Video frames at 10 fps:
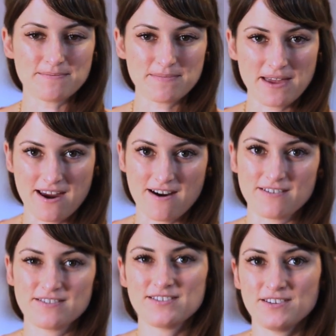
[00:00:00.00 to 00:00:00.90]
and
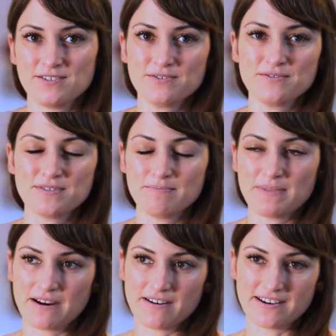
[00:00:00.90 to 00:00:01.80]
pears to the
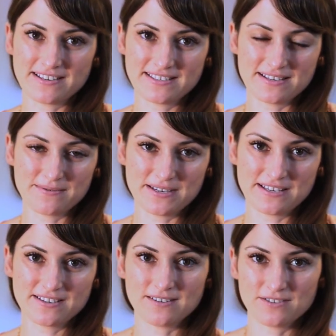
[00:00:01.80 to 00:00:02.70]
berries that
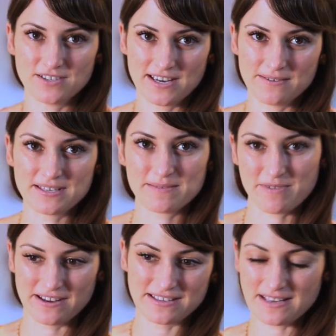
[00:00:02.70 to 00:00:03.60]
we associate with
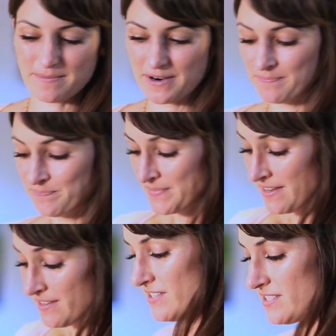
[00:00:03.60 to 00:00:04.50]
spring and summer.
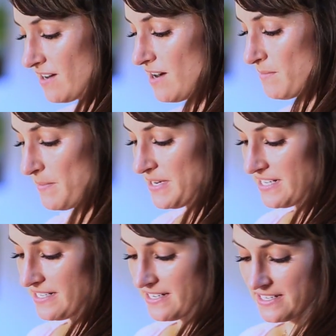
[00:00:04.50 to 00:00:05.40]
To start, what we
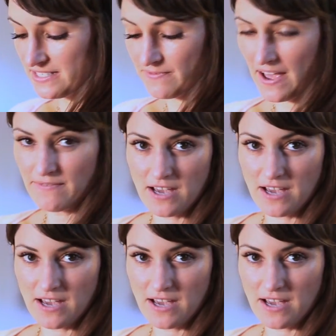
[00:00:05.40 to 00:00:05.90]
need is 5